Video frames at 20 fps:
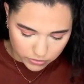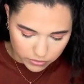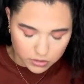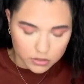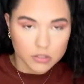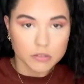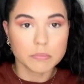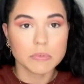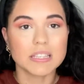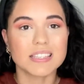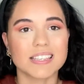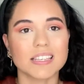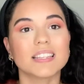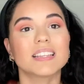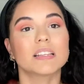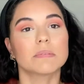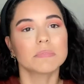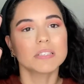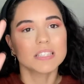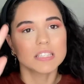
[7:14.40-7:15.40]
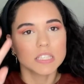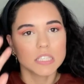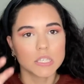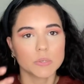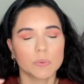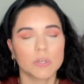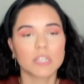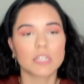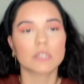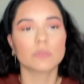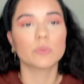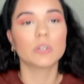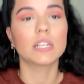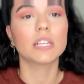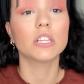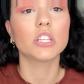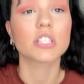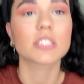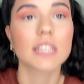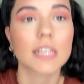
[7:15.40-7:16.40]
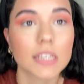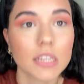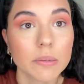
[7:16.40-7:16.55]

Let me see what it looks like.